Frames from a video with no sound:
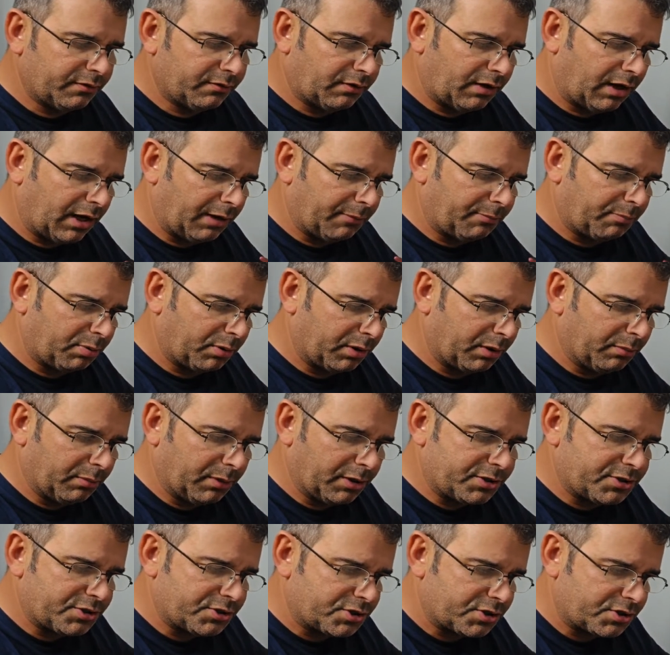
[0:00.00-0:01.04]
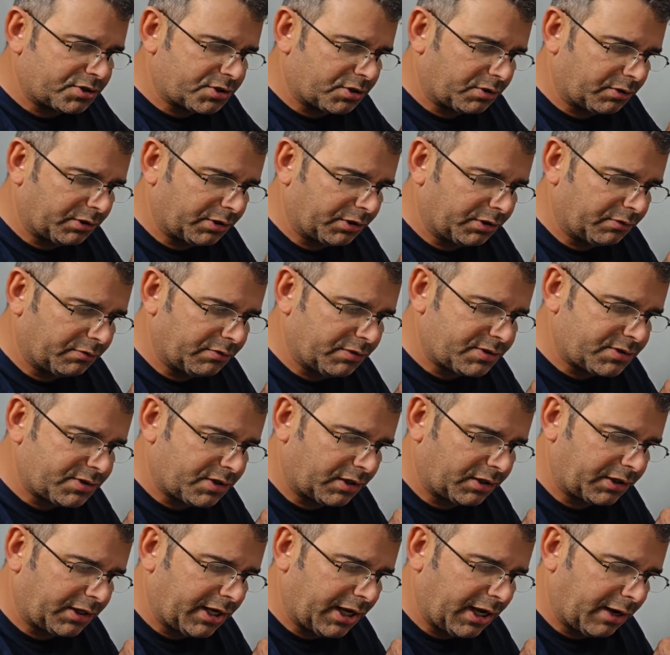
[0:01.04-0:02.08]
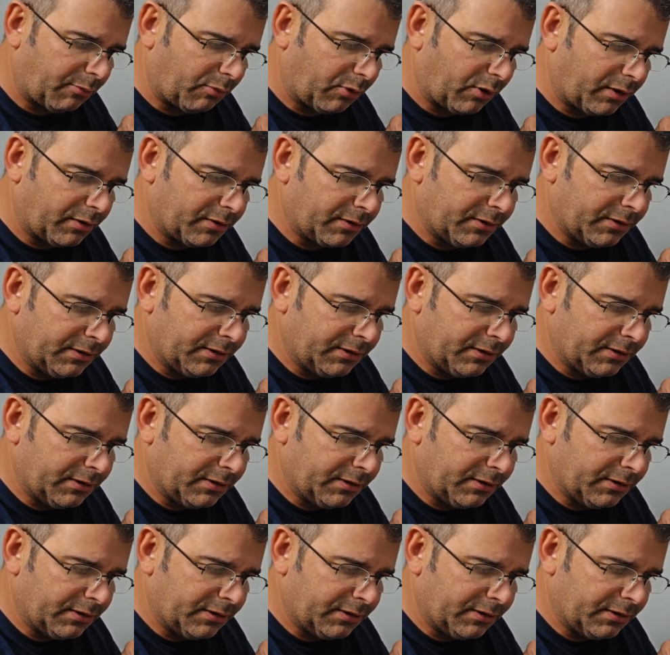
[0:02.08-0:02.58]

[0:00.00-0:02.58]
I pretty much just only do this on camera